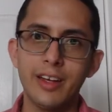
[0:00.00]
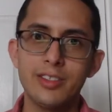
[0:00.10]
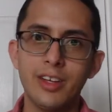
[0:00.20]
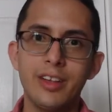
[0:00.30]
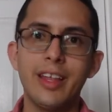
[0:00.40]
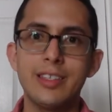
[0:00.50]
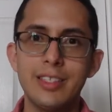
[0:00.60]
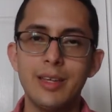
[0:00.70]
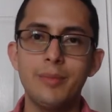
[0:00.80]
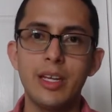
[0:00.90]
us on that
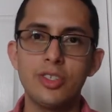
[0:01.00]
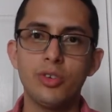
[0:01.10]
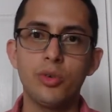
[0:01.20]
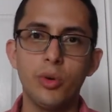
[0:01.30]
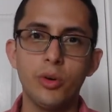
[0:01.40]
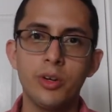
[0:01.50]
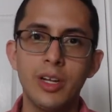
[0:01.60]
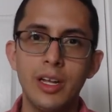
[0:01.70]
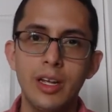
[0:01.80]
D major chord.